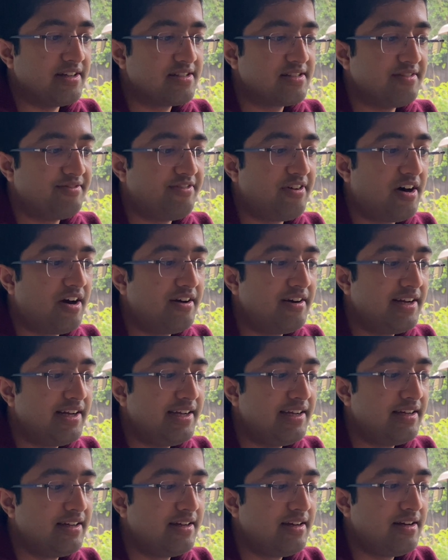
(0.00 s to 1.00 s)

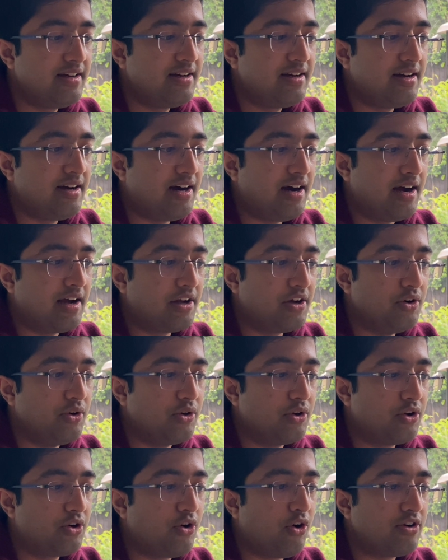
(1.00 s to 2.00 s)
Safari, I go
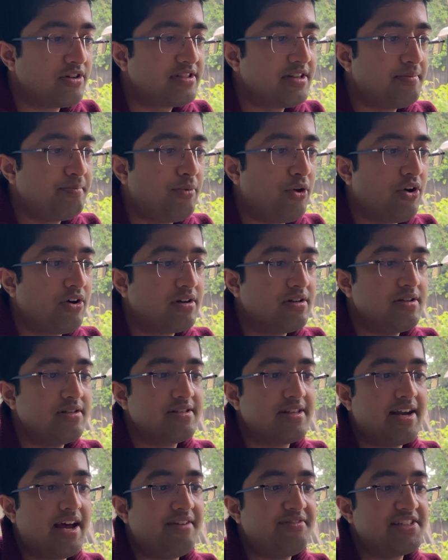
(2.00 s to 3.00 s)
to content
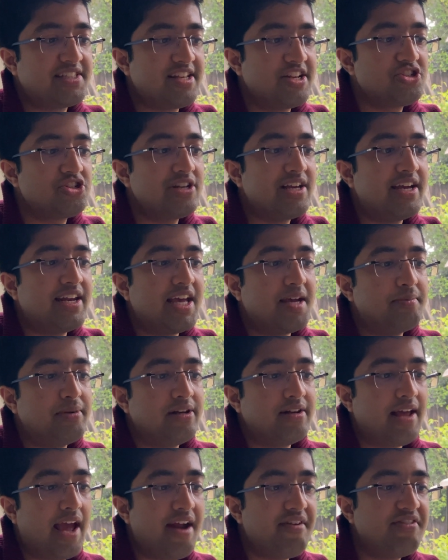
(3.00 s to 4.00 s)
blockers, and I've essentially
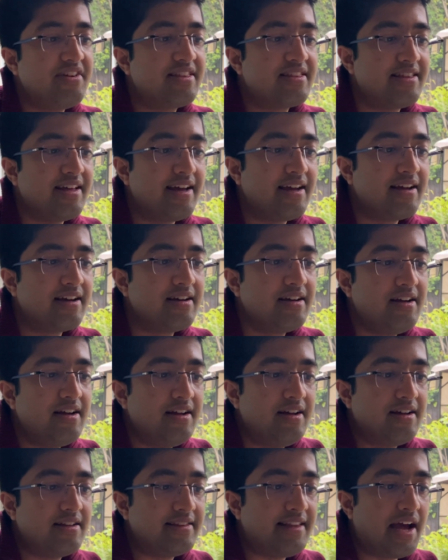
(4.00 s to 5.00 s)
enabled everything
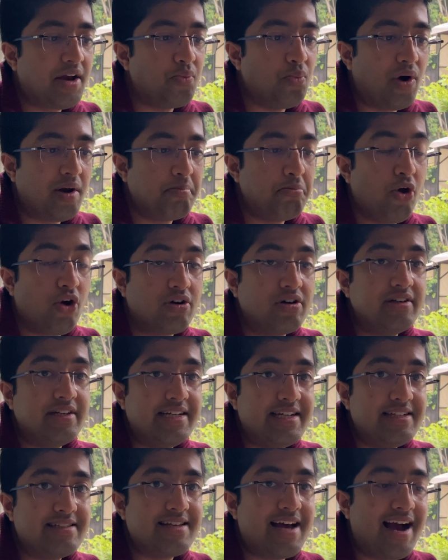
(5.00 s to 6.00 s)
that OneBlocker
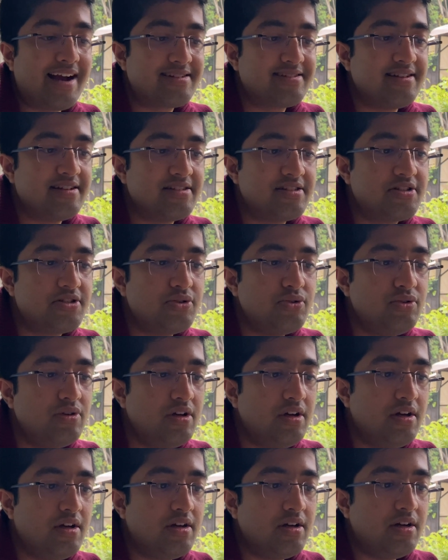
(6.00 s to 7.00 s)
needs access to
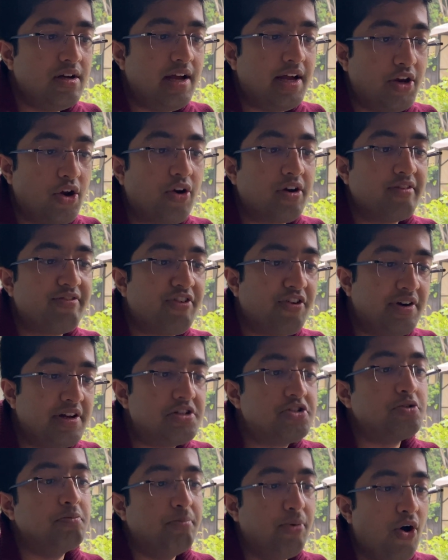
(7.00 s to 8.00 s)
in order for
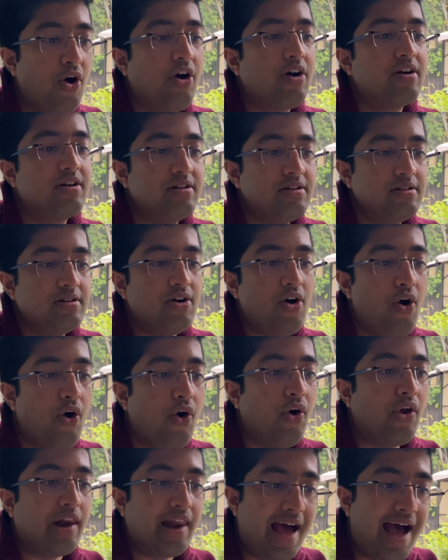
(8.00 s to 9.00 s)
it to block
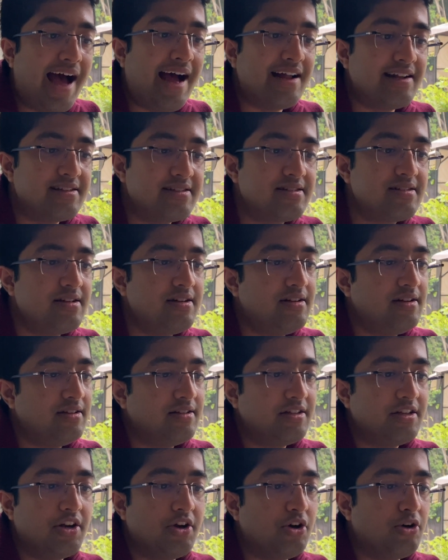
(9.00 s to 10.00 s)
all ads,
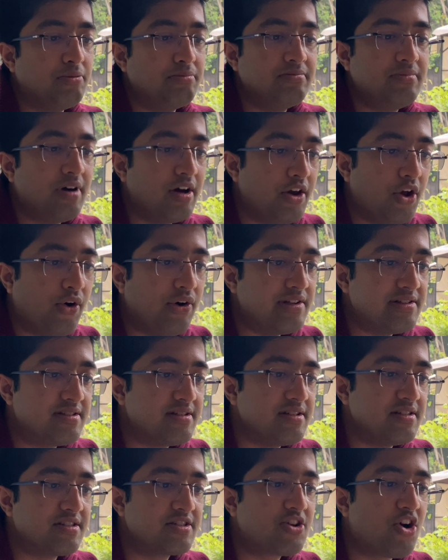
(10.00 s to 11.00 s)

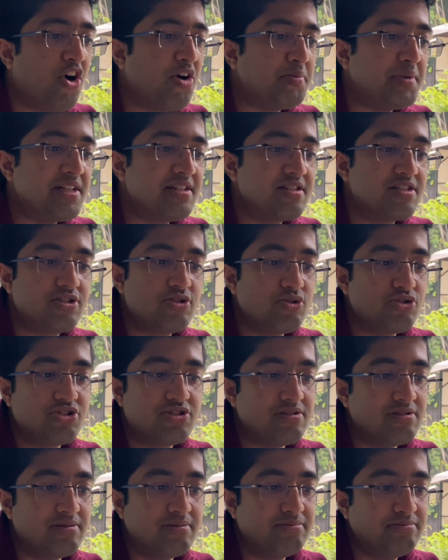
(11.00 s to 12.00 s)
annoyances, comments,
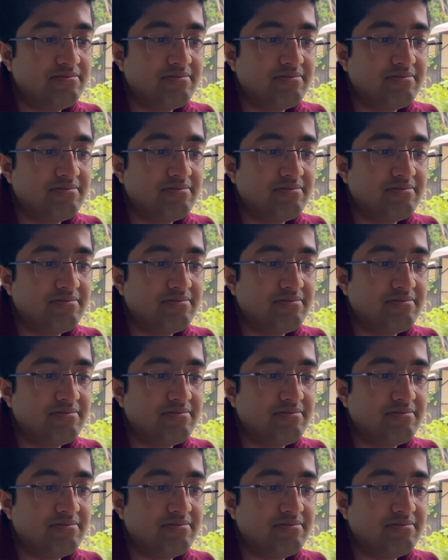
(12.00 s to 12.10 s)
social,